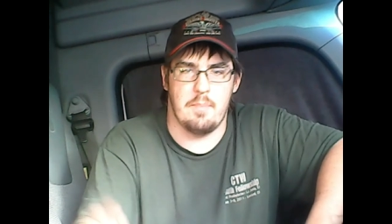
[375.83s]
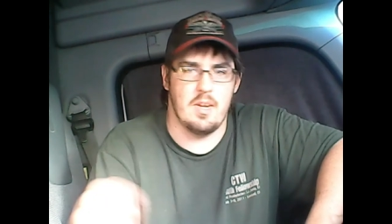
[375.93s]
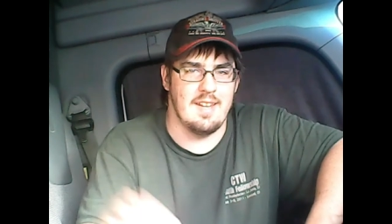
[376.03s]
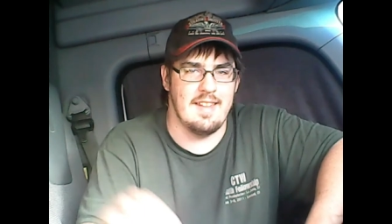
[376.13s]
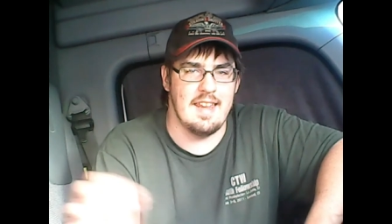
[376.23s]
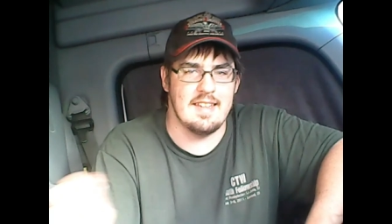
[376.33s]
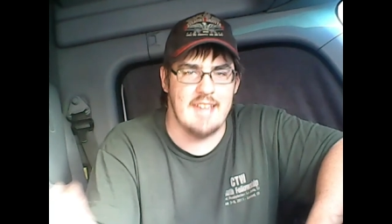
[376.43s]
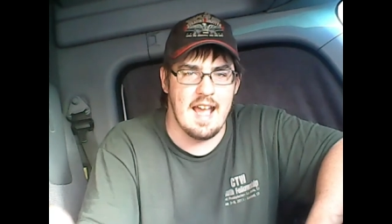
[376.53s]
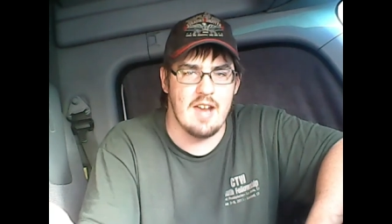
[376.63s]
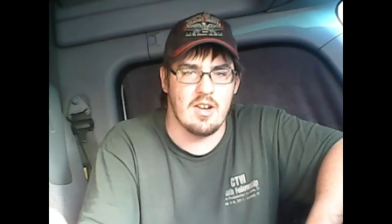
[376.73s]
putting the
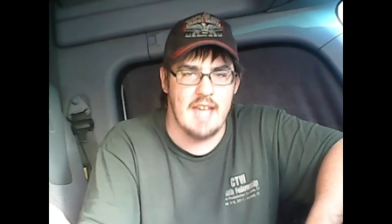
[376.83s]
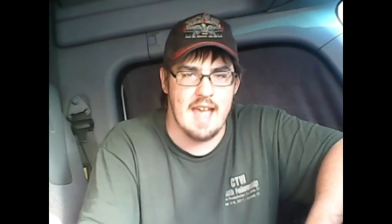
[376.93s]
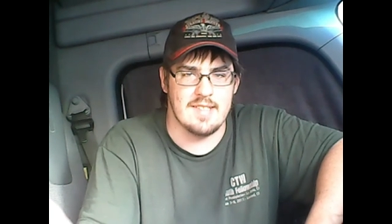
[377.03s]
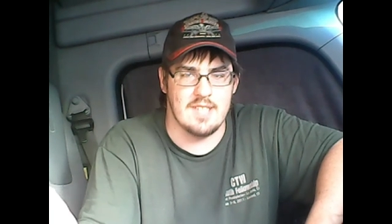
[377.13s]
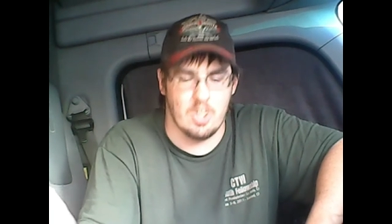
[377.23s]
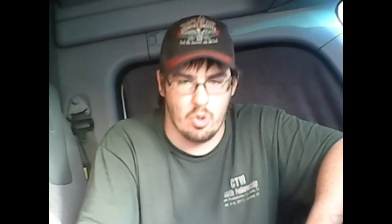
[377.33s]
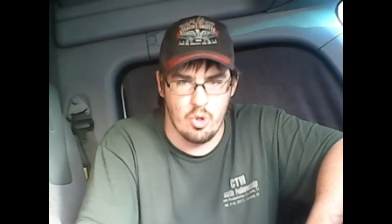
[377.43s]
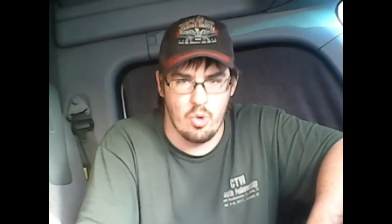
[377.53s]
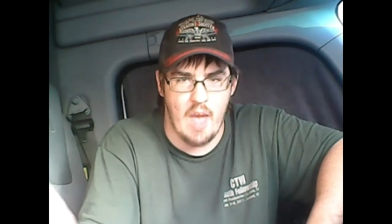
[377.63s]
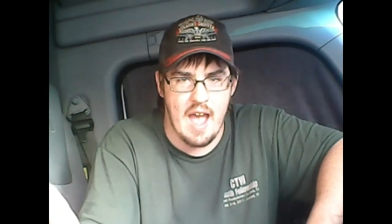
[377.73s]
entire cast and
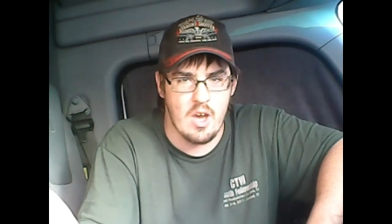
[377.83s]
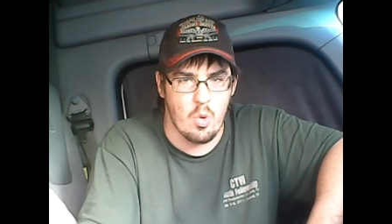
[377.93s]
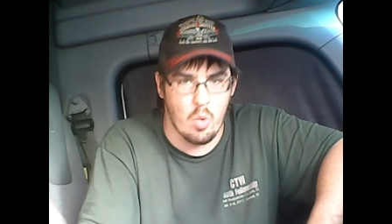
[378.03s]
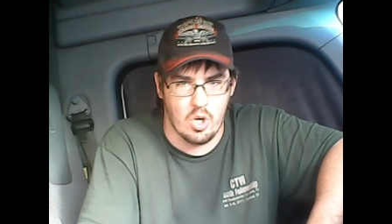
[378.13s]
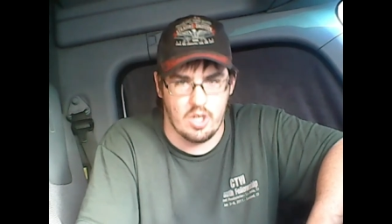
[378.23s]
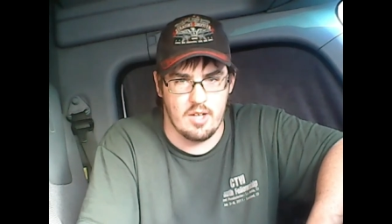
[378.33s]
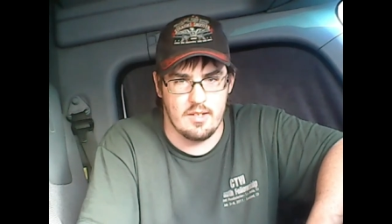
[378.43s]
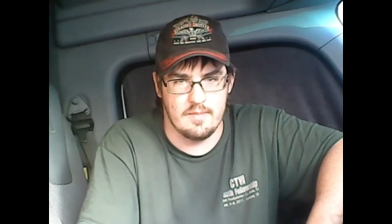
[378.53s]
crew out of work?